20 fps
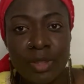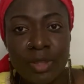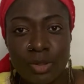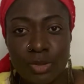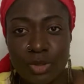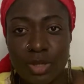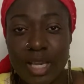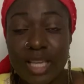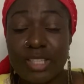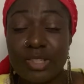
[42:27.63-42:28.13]

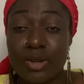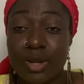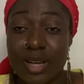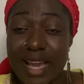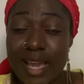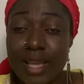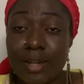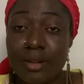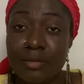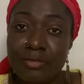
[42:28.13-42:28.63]
to get your
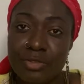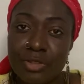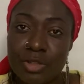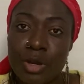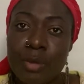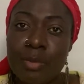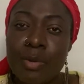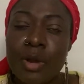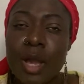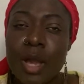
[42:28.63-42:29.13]
kind of
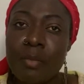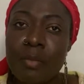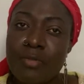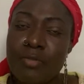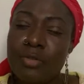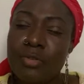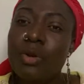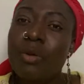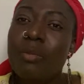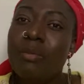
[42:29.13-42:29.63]
job. But if
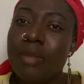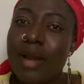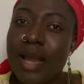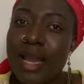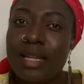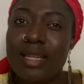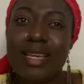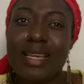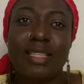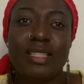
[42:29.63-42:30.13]
you don't
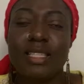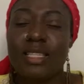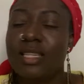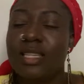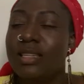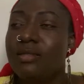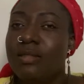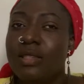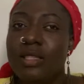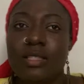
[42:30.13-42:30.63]
mind
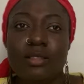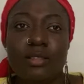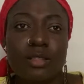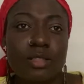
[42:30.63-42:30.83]
getting